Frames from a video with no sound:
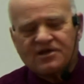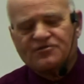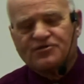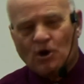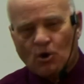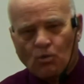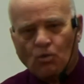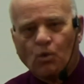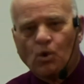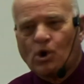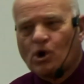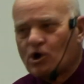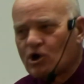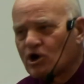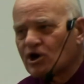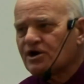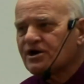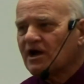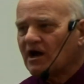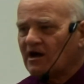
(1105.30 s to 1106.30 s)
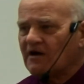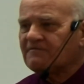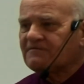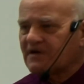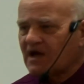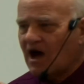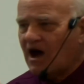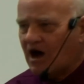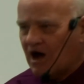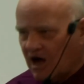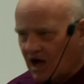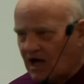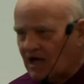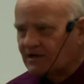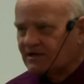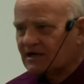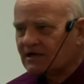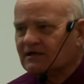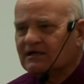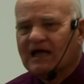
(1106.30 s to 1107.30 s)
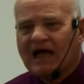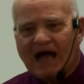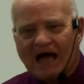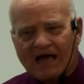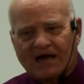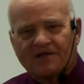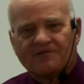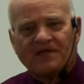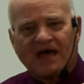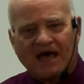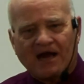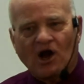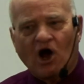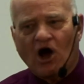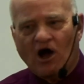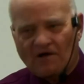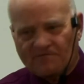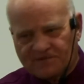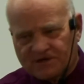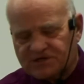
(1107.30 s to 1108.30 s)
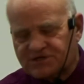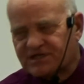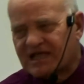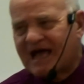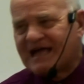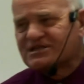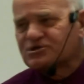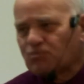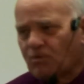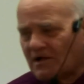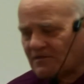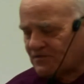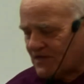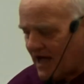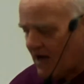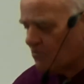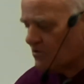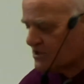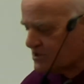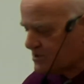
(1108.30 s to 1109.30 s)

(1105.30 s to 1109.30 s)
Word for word: the word of God out of that office. That's what that was